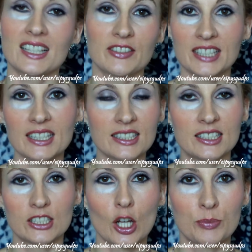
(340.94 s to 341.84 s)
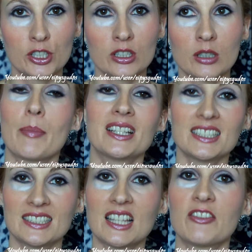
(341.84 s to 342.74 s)
As I said, this is optional, but
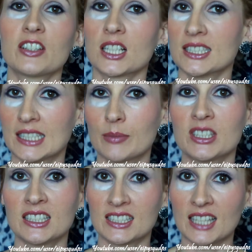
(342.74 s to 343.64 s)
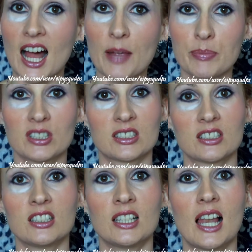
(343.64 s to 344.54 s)
this is definitely something that I
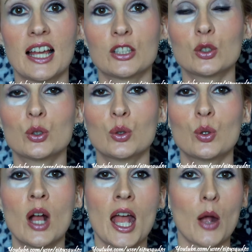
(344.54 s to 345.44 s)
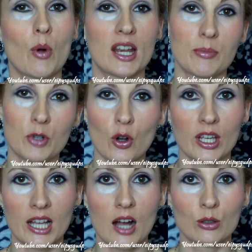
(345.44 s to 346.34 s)
personally like to do when I'm
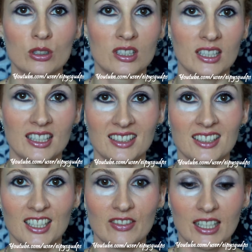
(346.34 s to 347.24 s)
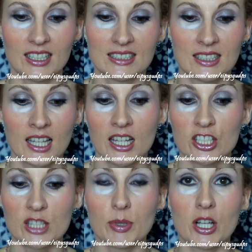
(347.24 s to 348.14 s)
going out in the evening,
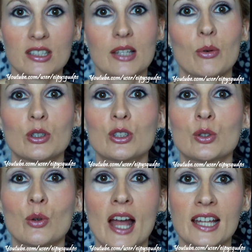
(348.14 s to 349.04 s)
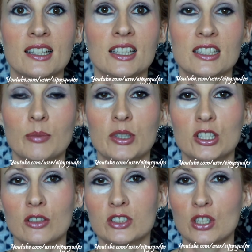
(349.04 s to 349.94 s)
just because I want to add a little
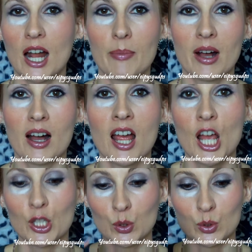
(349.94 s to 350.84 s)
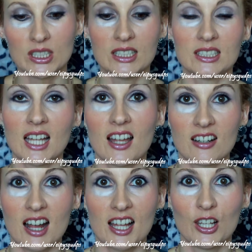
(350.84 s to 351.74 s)
bit of drama to the
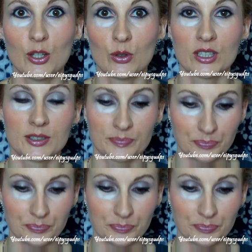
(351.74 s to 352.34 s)
entire eye look.